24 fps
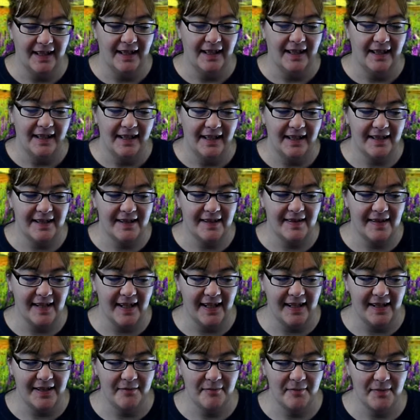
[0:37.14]

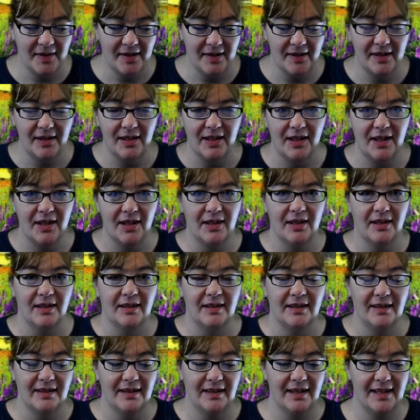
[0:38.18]
Except
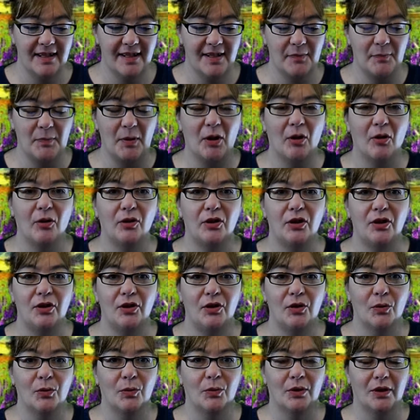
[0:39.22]
they spelled
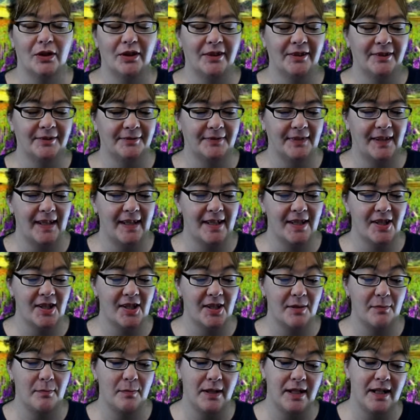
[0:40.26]
your. It
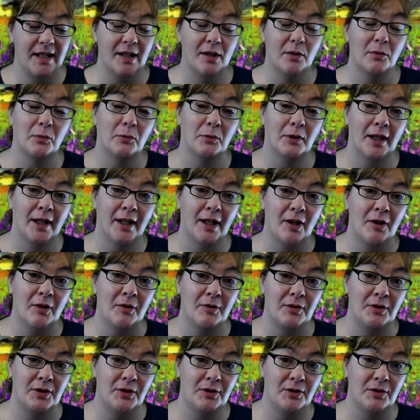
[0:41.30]
should be Y O
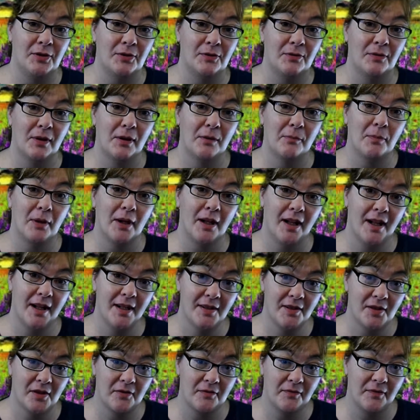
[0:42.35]
U
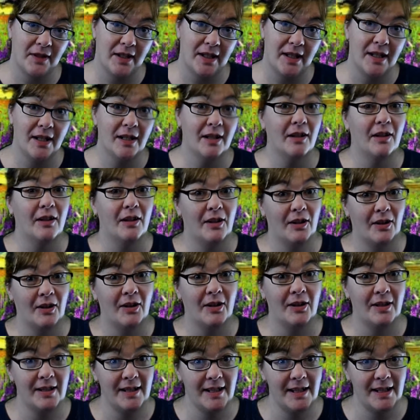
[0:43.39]
apostrophe
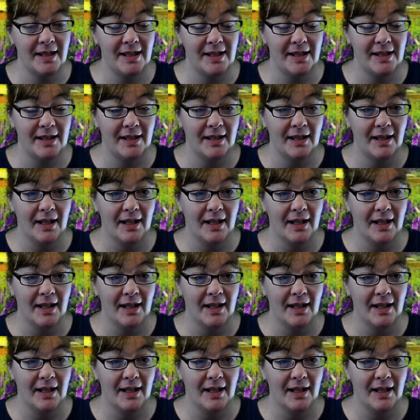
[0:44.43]
R E.